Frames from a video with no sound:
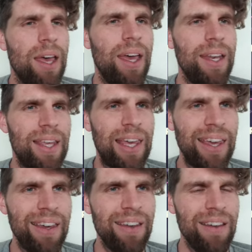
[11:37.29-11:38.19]
In
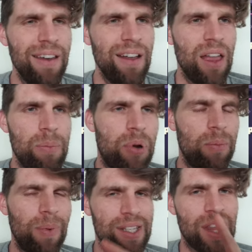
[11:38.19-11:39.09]
here, pretty
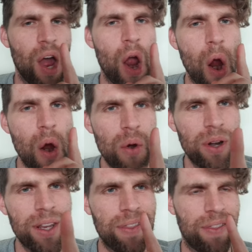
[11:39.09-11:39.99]
much the
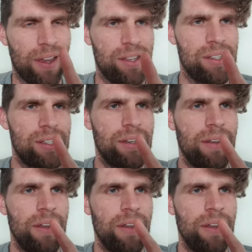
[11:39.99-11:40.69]
only things,